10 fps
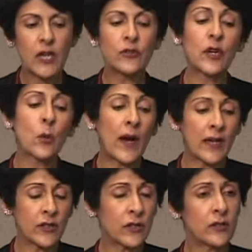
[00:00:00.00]

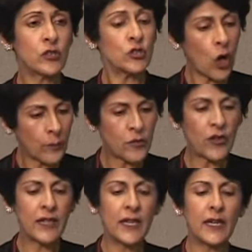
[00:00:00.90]
require job
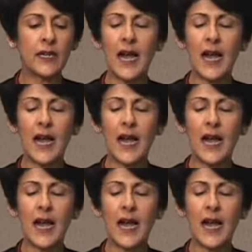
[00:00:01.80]
training,